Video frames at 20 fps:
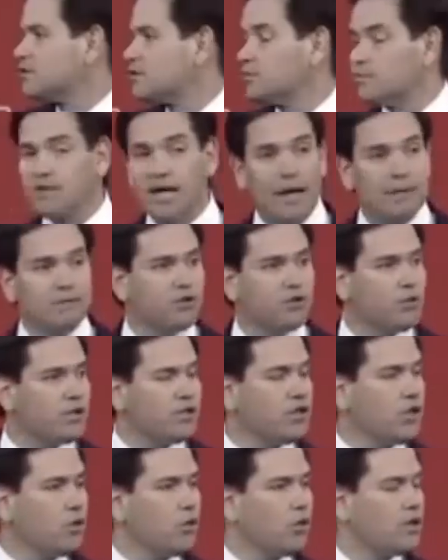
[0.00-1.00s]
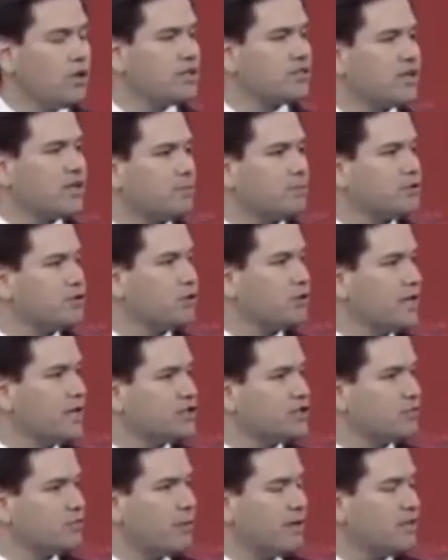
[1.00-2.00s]
Sometimes you wouldn't know we're an exceptional
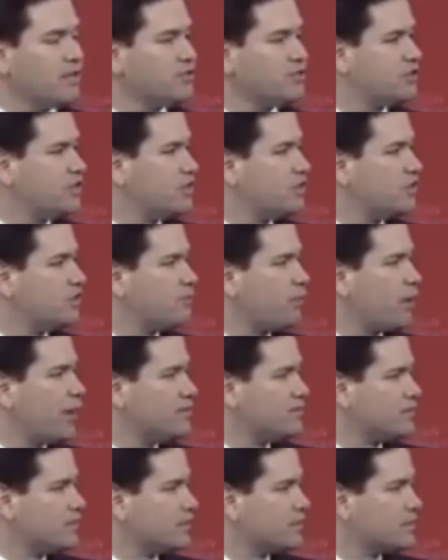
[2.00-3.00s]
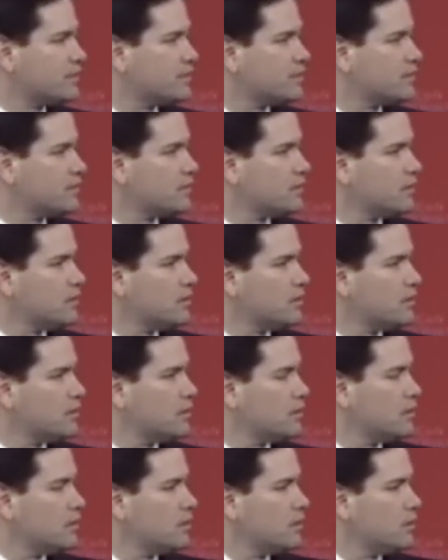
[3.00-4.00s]
nation by listening to the president,
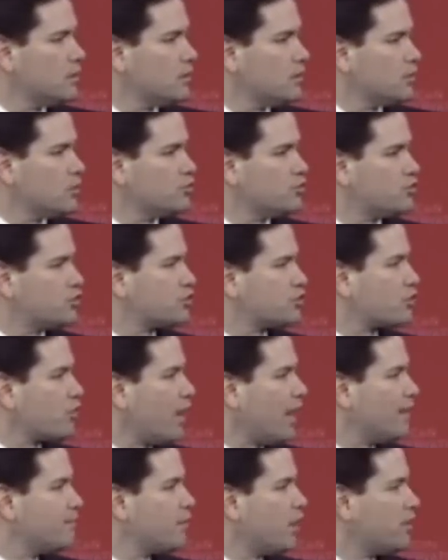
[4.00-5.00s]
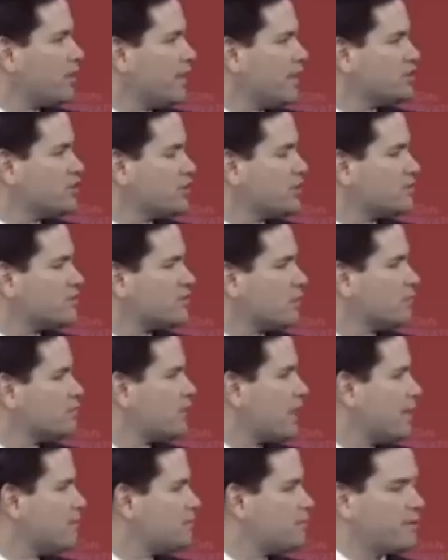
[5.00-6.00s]
who's described our nation as
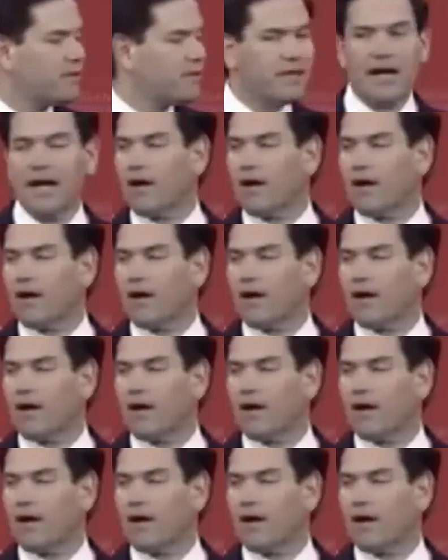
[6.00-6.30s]
sometimes being